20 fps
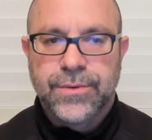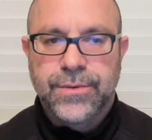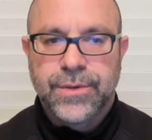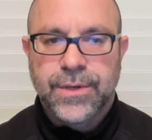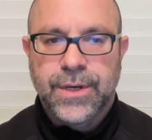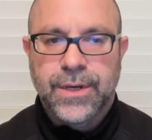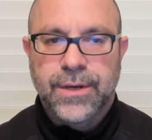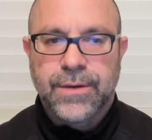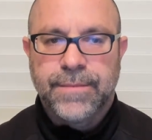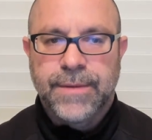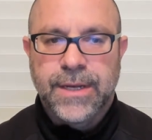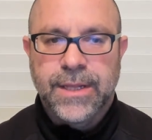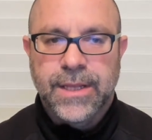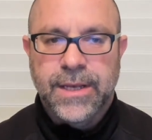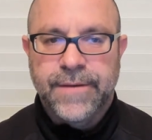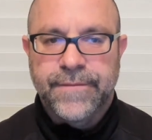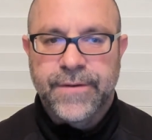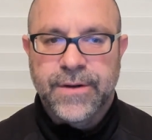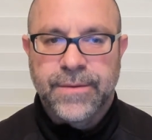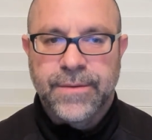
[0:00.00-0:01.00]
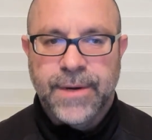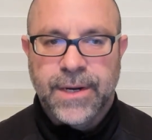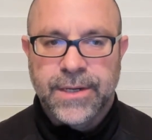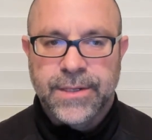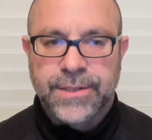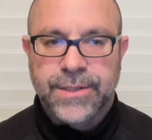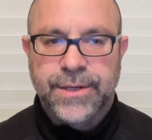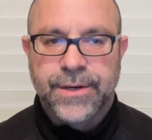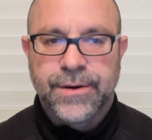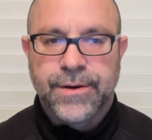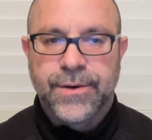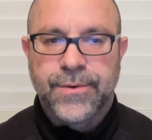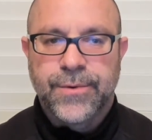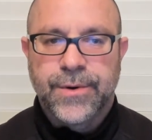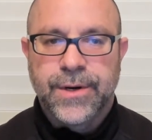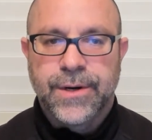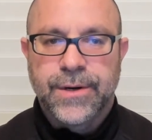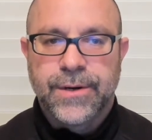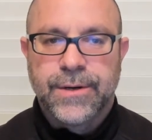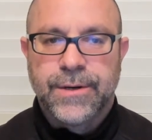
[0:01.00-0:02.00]
my life in a monastery
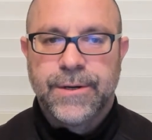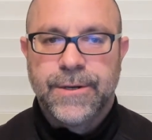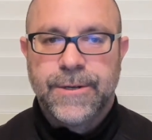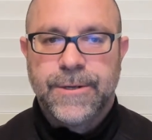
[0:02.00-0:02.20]
where,